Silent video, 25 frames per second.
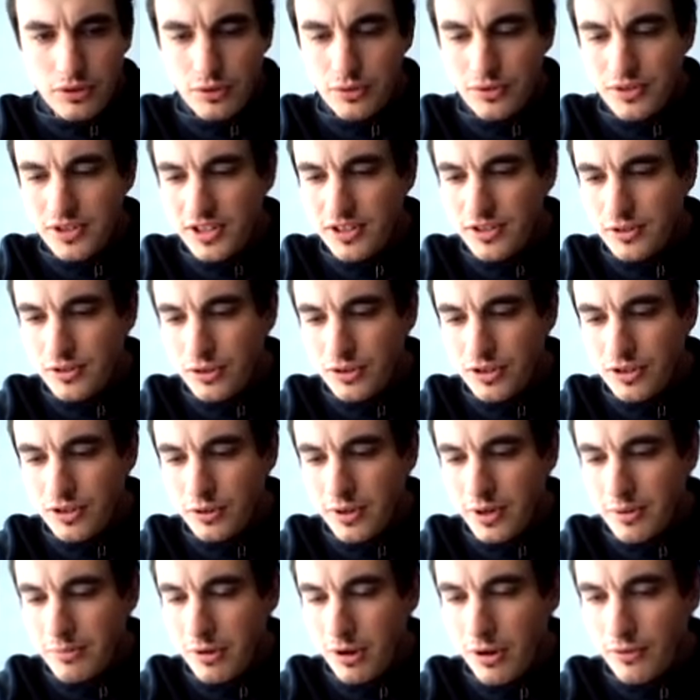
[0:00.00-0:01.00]
uses the
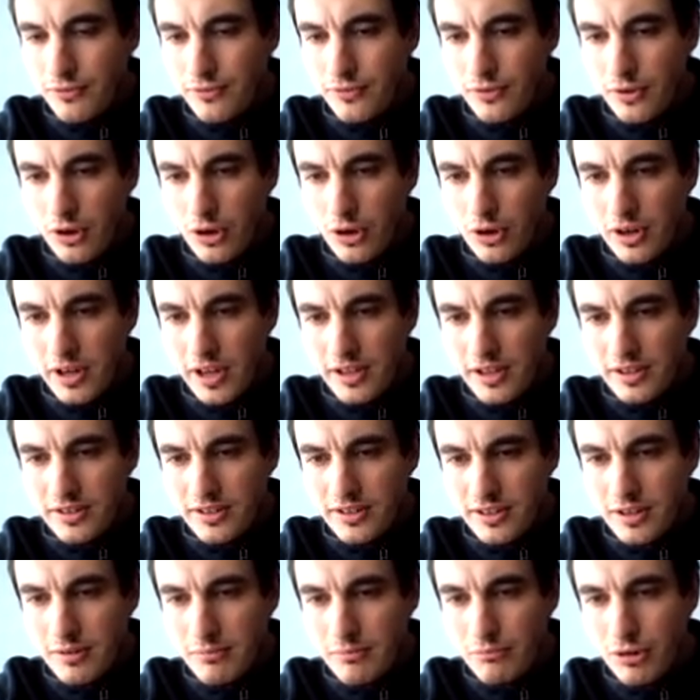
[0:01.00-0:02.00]
theorem of Hooley
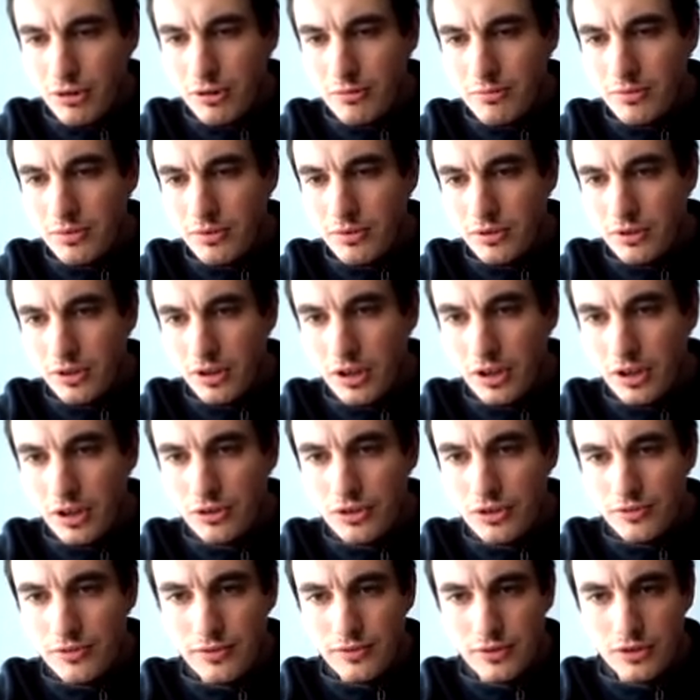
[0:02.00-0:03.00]
and Tenenbaum
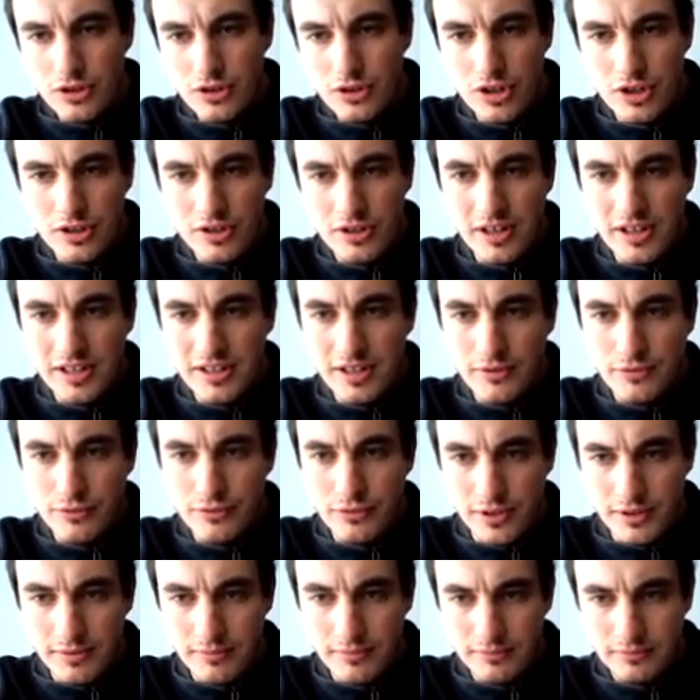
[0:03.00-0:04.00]
on the function delta
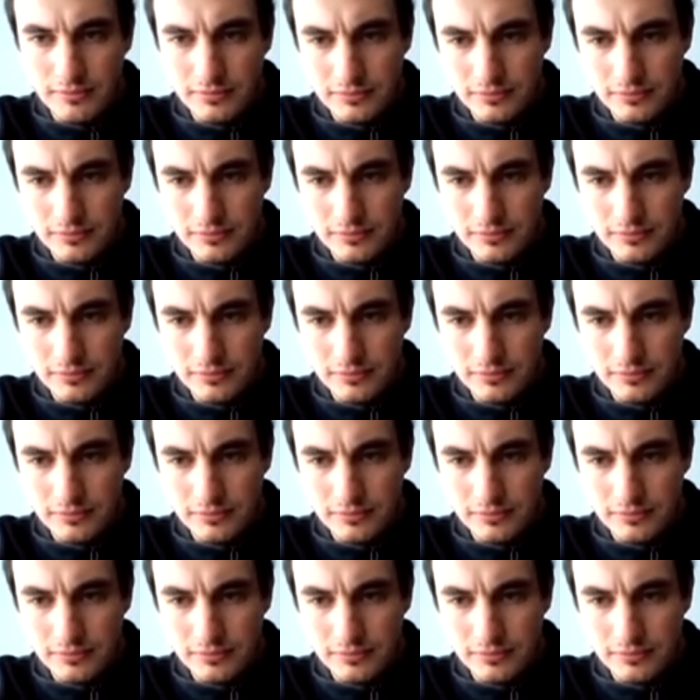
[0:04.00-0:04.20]
3.